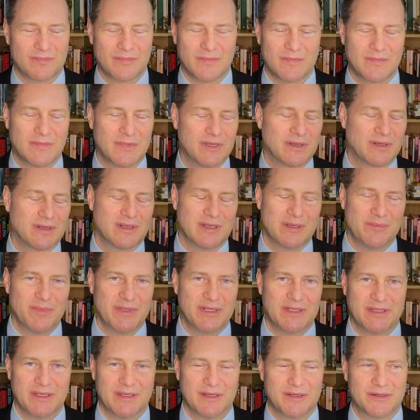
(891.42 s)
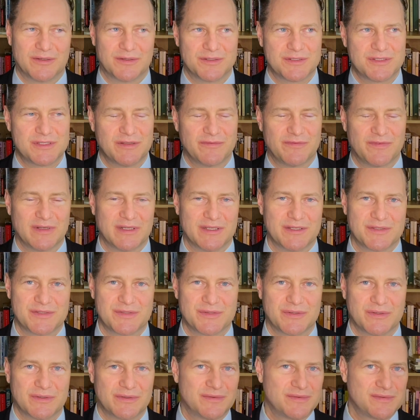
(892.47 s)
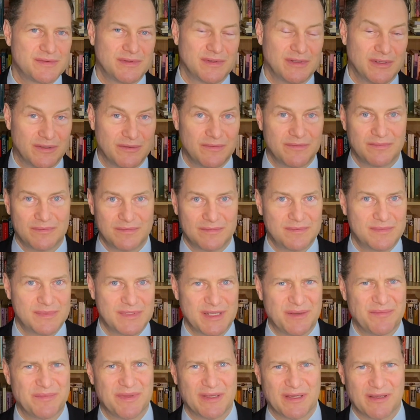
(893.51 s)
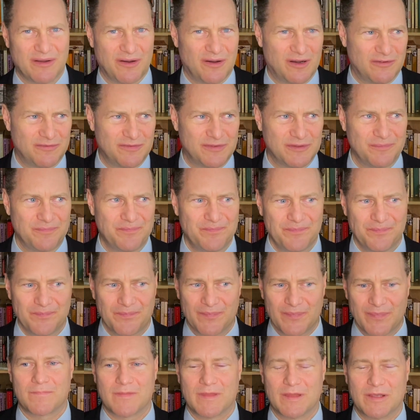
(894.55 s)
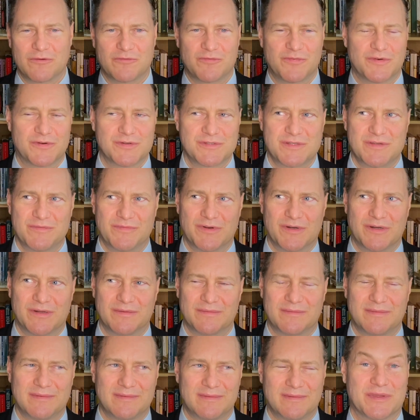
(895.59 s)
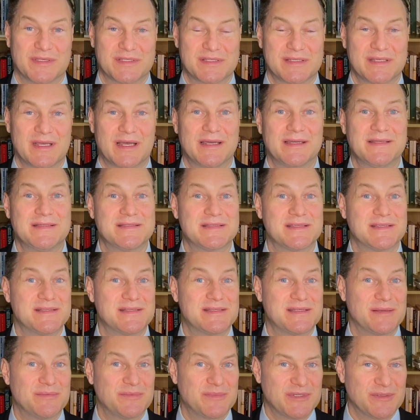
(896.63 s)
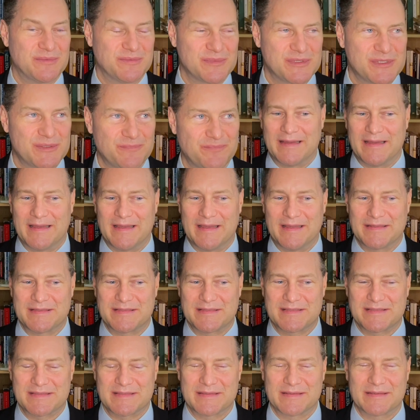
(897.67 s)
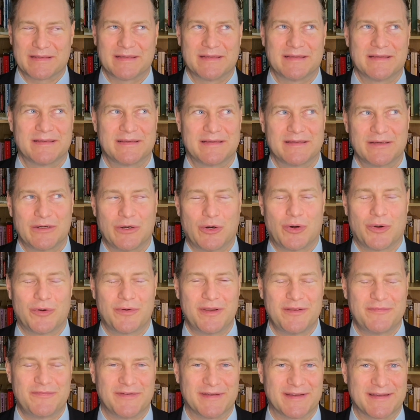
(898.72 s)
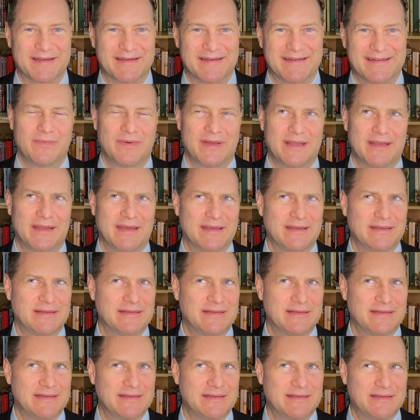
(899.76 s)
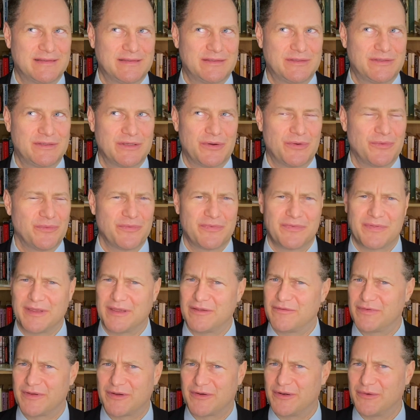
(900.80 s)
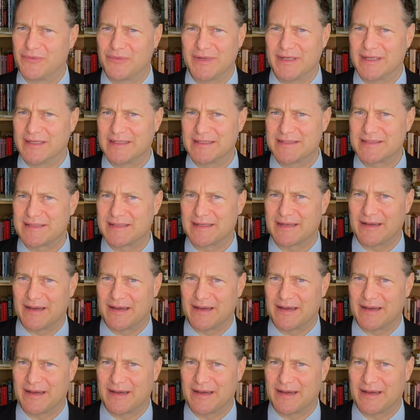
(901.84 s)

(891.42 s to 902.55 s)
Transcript: chlamydia or syphilis or, something awful. Like first of all, the signs and symptoms, it's horrific, and I don't think very realistic